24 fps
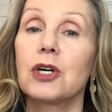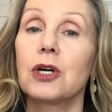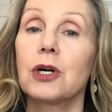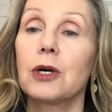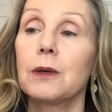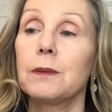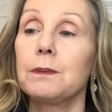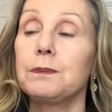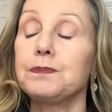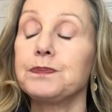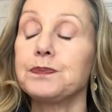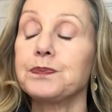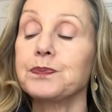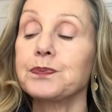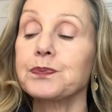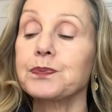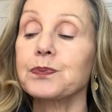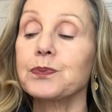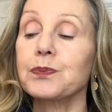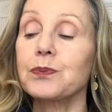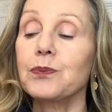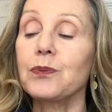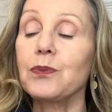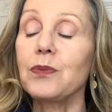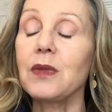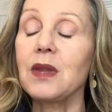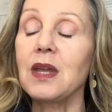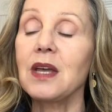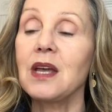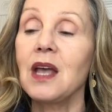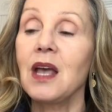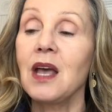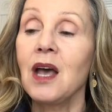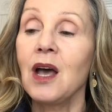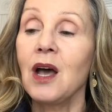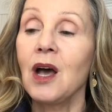year.
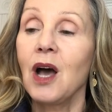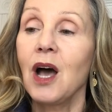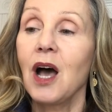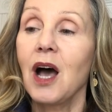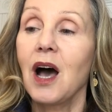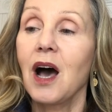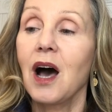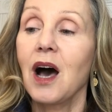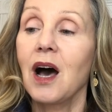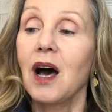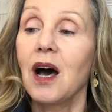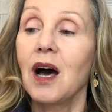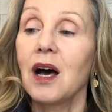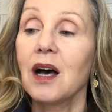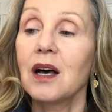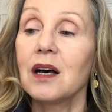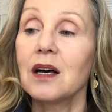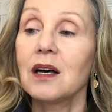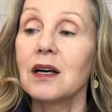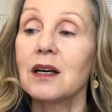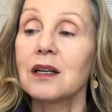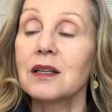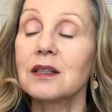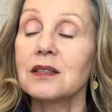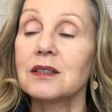Uh,